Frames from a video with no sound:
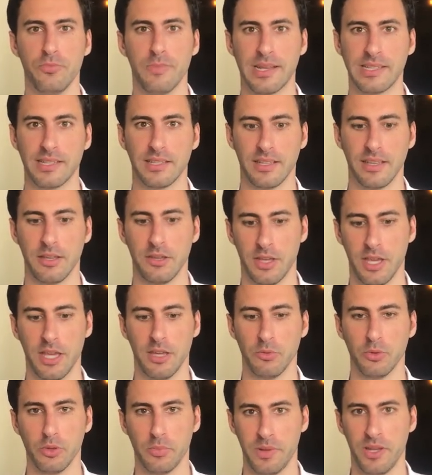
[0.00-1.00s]
Basically,
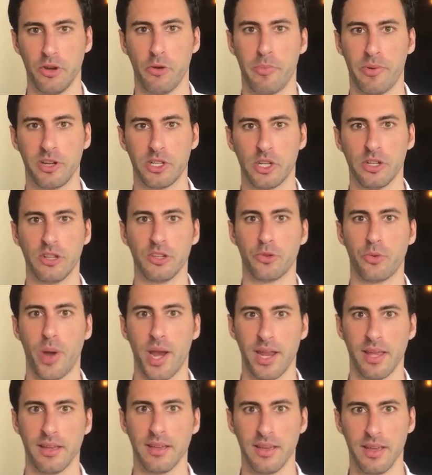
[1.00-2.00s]
he will be your personal
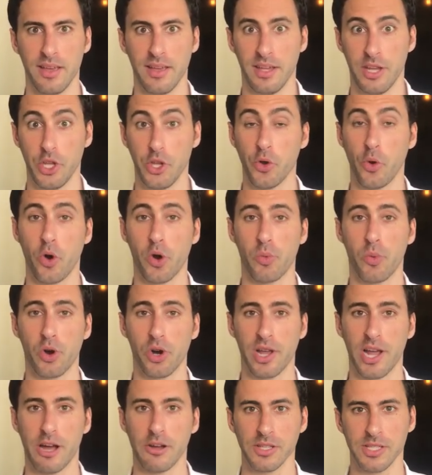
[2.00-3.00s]
training in your
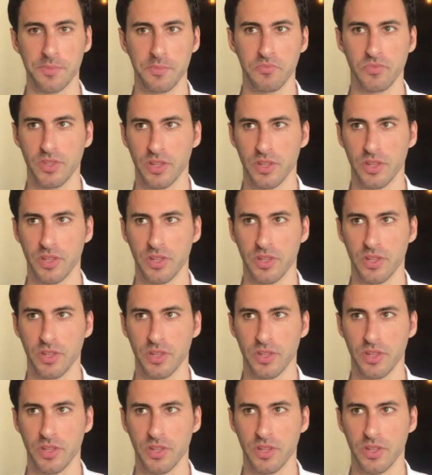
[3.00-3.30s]
workouts.